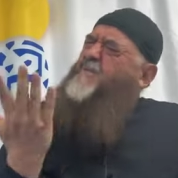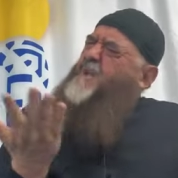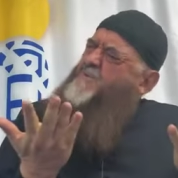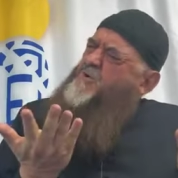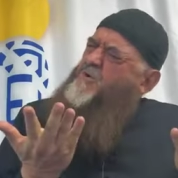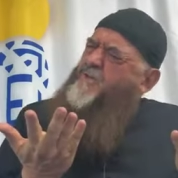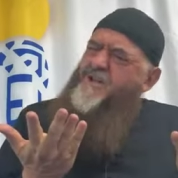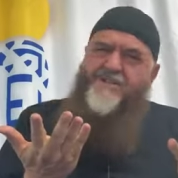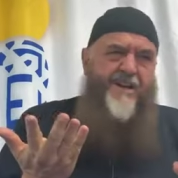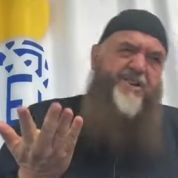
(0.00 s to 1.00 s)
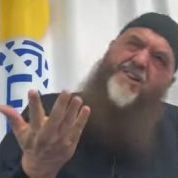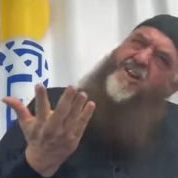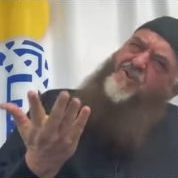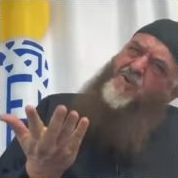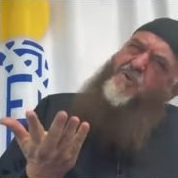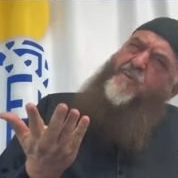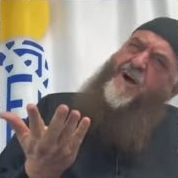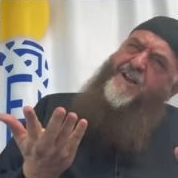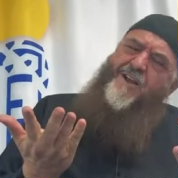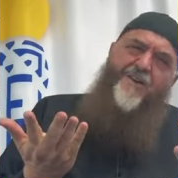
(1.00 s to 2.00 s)
and maybe do this and tilt your
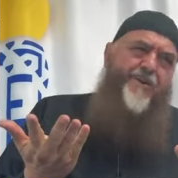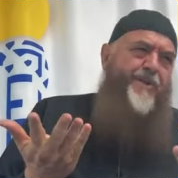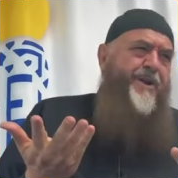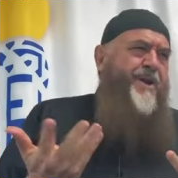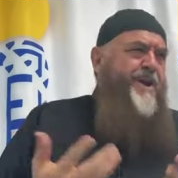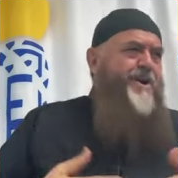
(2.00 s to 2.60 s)
body a little bit